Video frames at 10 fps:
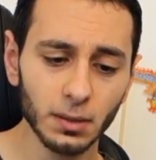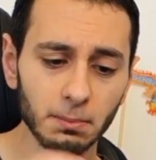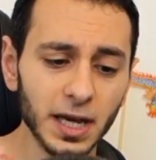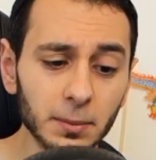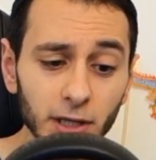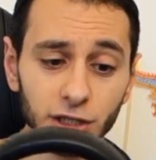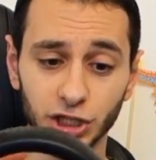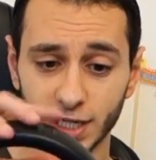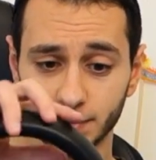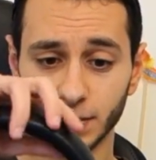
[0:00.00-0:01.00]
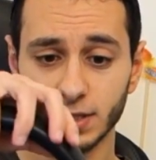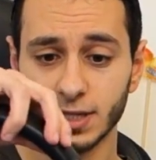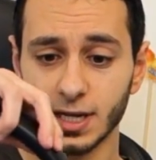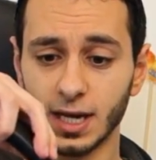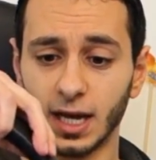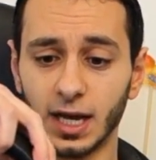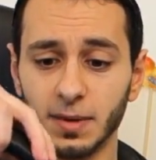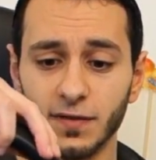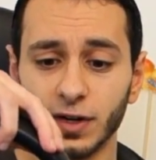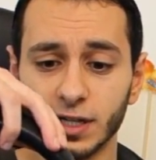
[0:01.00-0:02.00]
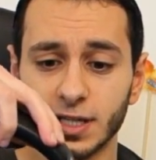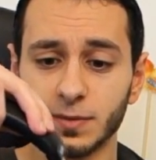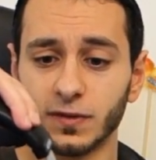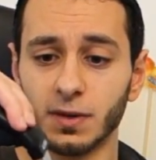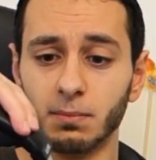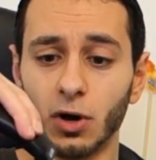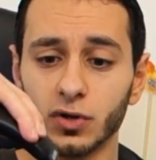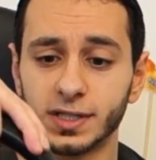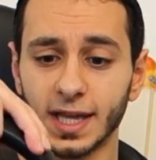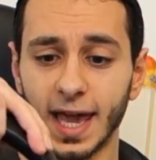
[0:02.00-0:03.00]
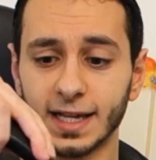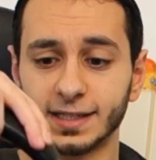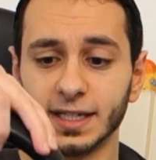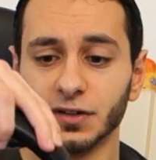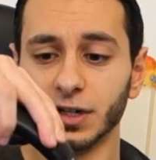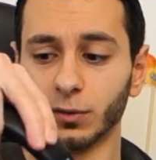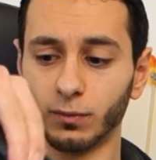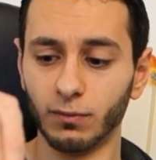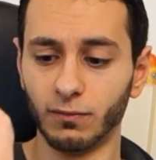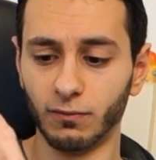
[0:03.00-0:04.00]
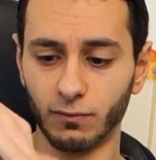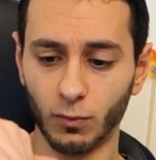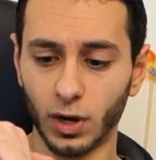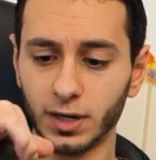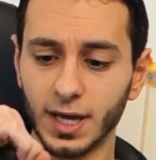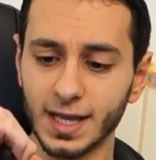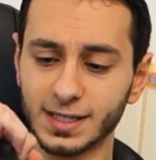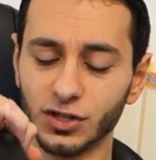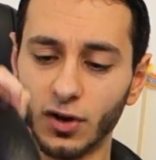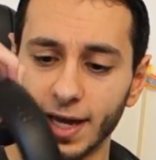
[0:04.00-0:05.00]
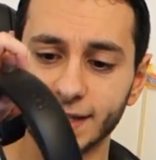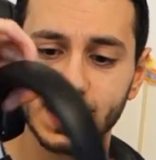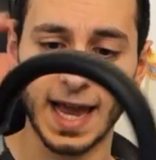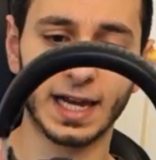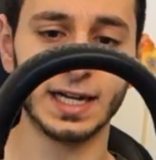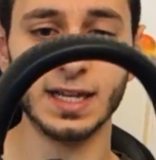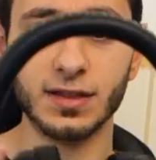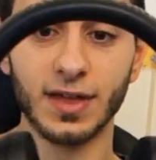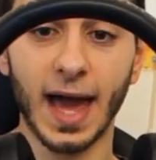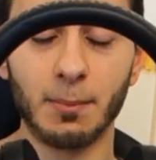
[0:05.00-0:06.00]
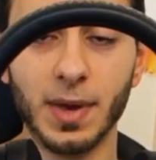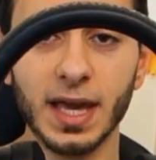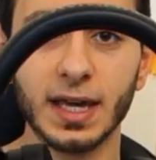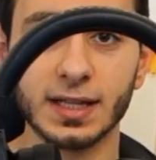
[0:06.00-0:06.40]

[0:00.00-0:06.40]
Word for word: minimal adjustments, uh, even in terms of the most exterior one. It's not exactly that big.